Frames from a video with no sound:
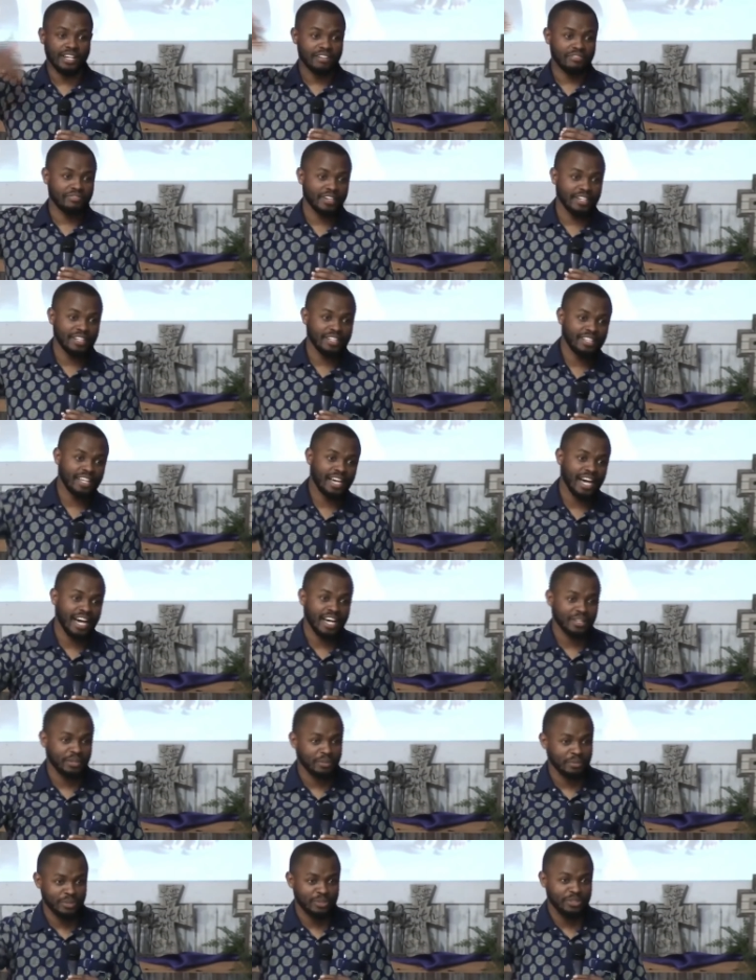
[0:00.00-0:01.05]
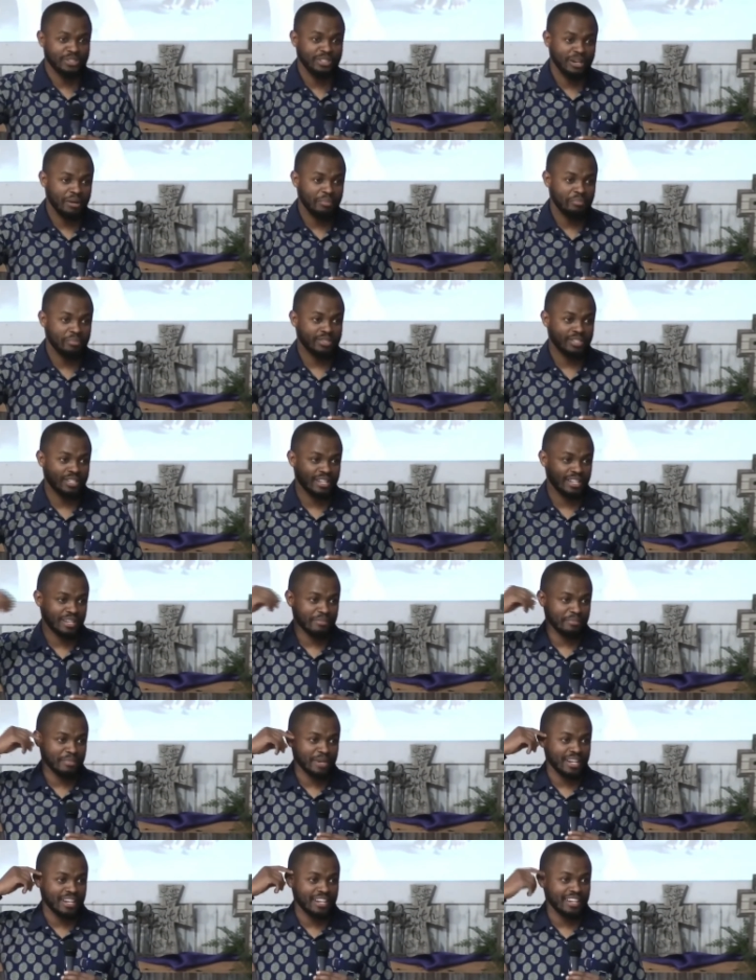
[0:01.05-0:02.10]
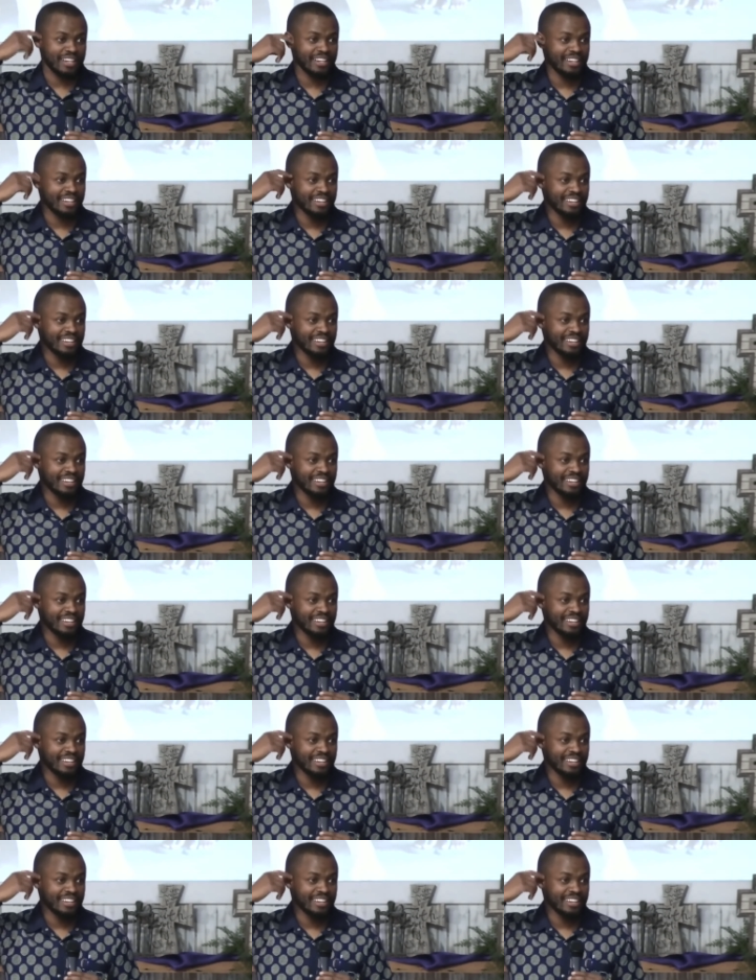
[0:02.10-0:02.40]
If I die, you will stop sending money.